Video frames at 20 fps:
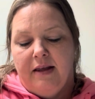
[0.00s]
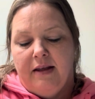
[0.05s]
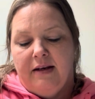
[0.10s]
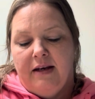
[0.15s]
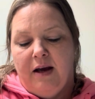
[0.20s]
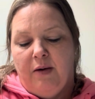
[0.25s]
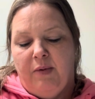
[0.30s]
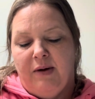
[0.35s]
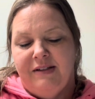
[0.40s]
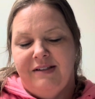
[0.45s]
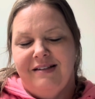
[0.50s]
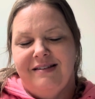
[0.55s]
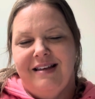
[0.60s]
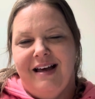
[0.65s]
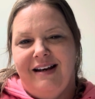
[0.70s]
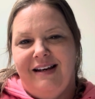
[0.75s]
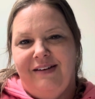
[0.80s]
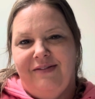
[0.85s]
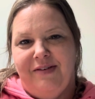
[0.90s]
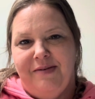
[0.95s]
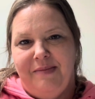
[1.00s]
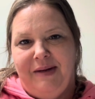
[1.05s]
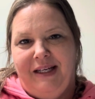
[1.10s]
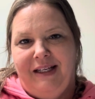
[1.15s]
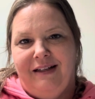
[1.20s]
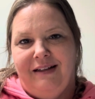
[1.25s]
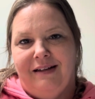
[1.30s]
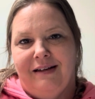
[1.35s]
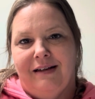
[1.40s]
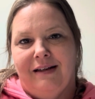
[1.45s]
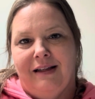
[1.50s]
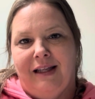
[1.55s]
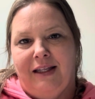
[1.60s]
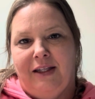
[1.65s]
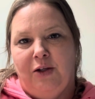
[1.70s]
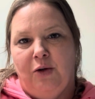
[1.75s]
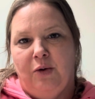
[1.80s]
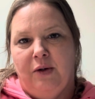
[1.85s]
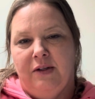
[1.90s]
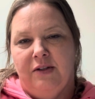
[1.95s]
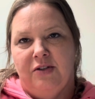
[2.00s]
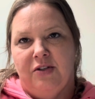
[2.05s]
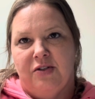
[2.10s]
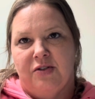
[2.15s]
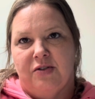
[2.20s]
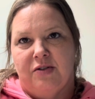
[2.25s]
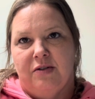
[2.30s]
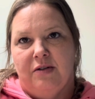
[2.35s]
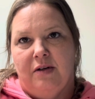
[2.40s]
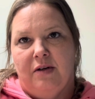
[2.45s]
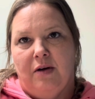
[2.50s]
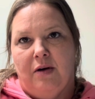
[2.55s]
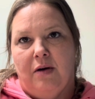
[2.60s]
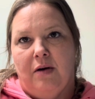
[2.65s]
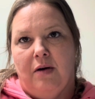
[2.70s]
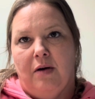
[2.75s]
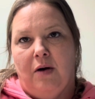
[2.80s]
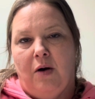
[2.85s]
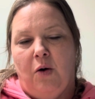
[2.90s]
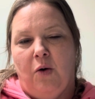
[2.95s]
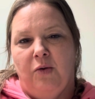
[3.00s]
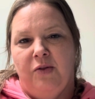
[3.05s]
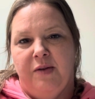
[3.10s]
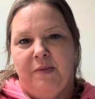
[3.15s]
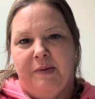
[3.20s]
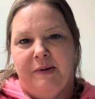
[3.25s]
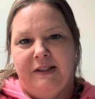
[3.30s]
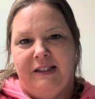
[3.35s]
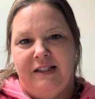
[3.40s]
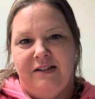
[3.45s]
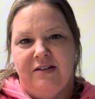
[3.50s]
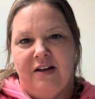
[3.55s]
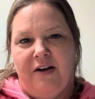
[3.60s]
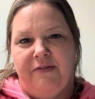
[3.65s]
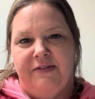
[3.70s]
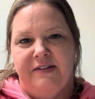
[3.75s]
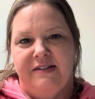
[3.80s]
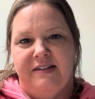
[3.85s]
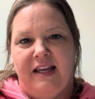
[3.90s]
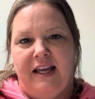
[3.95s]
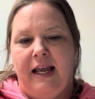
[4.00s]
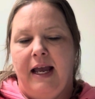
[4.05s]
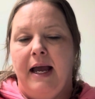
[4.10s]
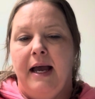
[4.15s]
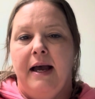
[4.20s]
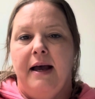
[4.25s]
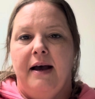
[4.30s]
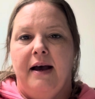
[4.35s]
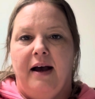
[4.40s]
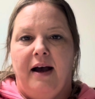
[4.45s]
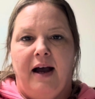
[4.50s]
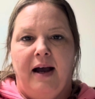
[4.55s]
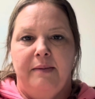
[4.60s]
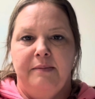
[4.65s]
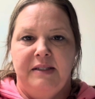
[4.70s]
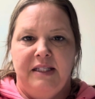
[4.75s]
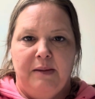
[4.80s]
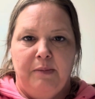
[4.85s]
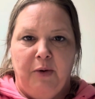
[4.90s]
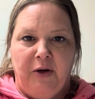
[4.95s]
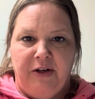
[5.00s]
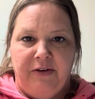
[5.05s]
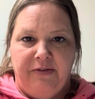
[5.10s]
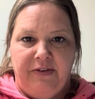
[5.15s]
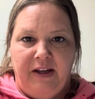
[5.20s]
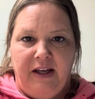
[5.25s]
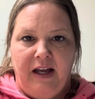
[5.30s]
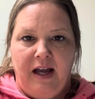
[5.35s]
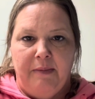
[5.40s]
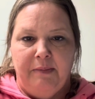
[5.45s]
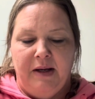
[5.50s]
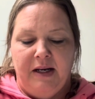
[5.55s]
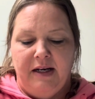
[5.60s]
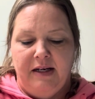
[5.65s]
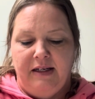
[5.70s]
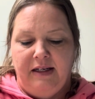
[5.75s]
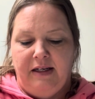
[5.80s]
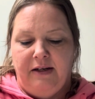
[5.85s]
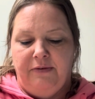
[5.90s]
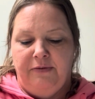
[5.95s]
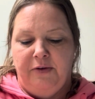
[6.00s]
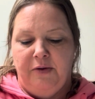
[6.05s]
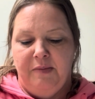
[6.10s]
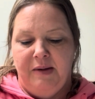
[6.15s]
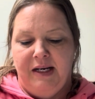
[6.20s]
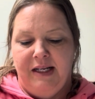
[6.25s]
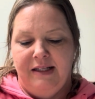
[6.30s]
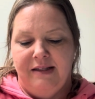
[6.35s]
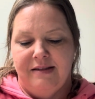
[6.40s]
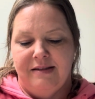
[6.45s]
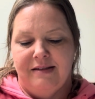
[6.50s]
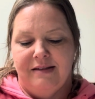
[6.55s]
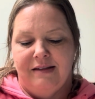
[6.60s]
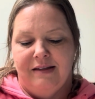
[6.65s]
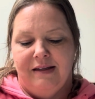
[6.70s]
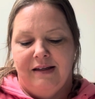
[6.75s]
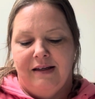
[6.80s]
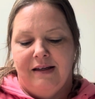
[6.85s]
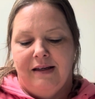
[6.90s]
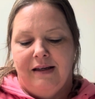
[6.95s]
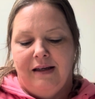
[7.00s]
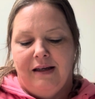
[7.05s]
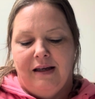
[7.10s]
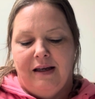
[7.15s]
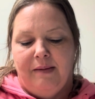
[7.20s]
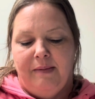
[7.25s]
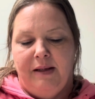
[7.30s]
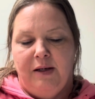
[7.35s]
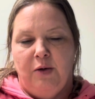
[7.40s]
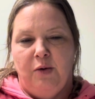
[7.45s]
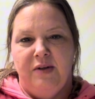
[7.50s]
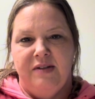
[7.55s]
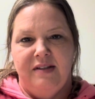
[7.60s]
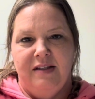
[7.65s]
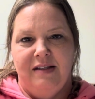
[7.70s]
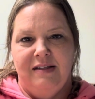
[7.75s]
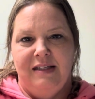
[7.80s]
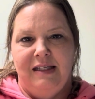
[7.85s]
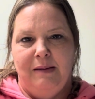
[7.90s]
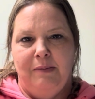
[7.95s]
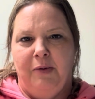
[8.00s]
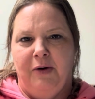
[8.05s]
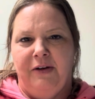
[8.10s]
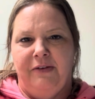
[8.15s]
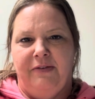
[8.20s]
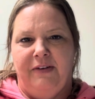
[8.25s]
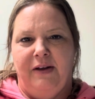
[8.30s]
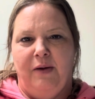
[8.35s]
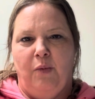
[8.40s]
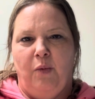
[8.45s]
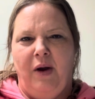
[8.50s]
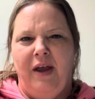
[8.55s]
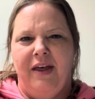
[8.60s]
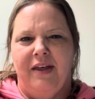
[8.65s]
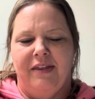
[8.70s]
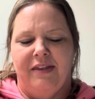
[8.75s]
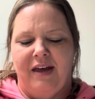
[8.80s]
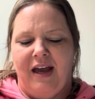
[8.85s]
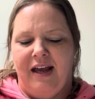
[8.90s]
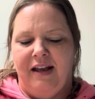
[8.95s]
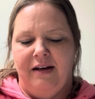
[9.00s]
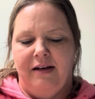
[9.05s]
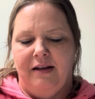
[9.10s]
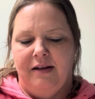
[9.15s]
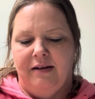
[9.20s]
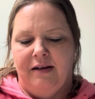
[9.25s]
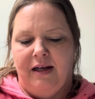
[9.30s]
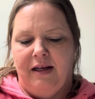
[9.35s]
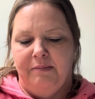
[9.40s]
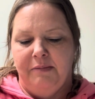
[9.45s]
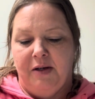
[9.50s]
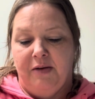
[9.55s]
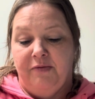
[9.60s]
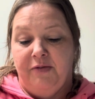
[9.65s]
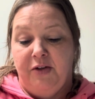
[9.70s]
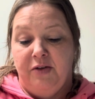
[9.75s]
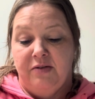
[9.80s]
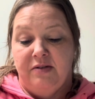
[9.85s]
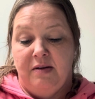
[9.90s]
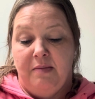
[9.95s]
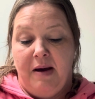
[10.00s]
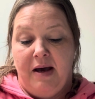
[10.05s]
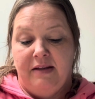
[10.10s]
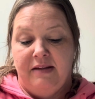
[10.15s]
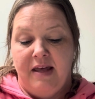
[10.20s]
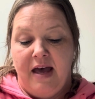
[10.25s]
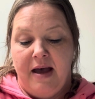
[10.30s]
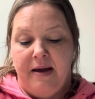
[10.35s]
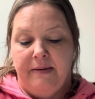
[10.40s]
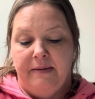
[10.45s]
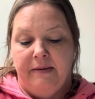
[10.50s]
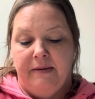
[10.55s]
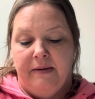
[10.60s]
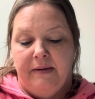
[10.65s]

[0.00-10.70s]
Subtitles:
Now, what does that even mean? Like, you can just hold the police off and say, I'm debriefing, I'm going to need a few minutes. I mean, who is he debriefing with? I'm confused about that.